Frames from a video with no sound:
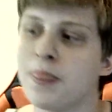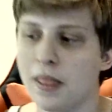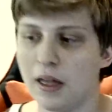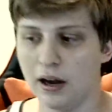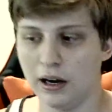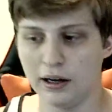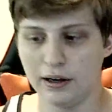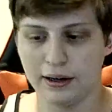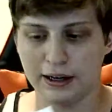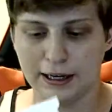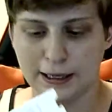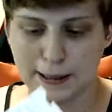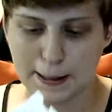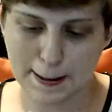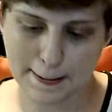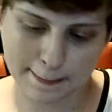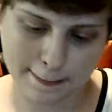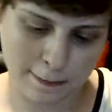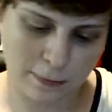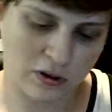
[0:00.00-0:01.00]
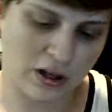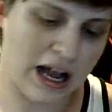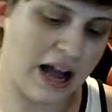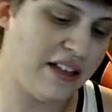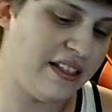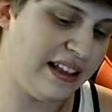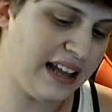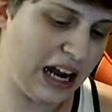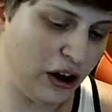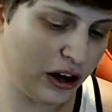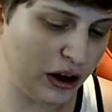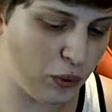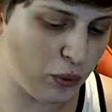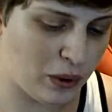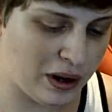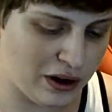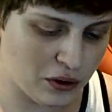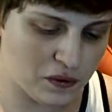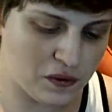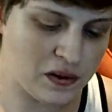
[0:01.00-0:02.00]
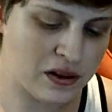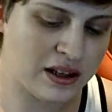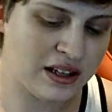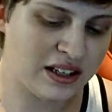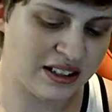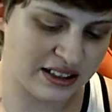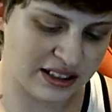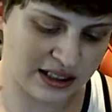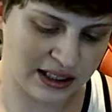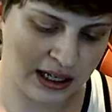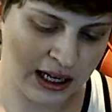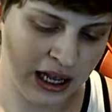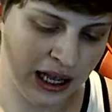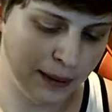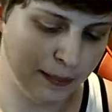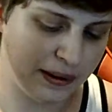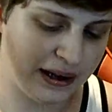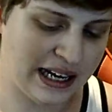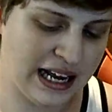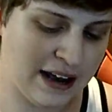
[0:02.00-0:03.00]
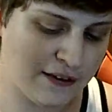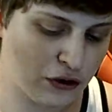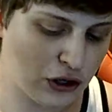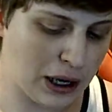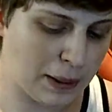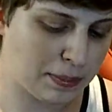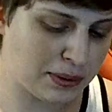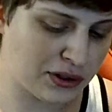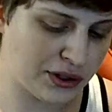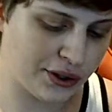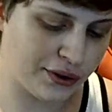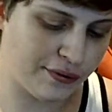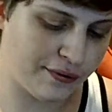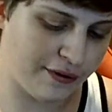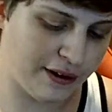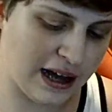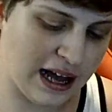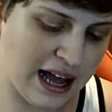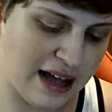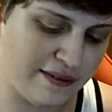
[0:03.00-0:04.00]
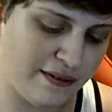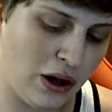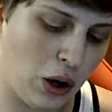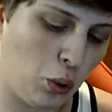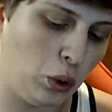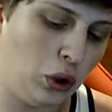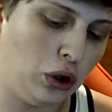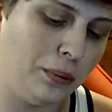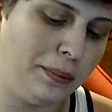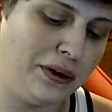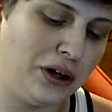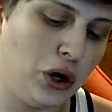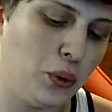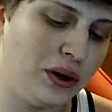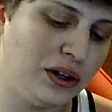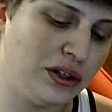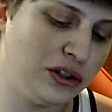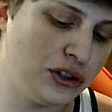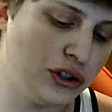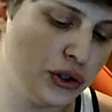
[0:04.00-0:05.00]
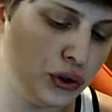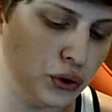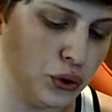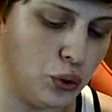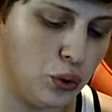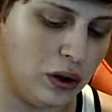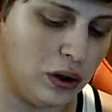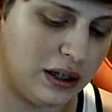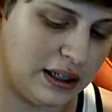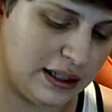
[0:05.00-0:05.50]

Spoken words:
Alright. I think I already went over this, but after episode 5, we'll be going to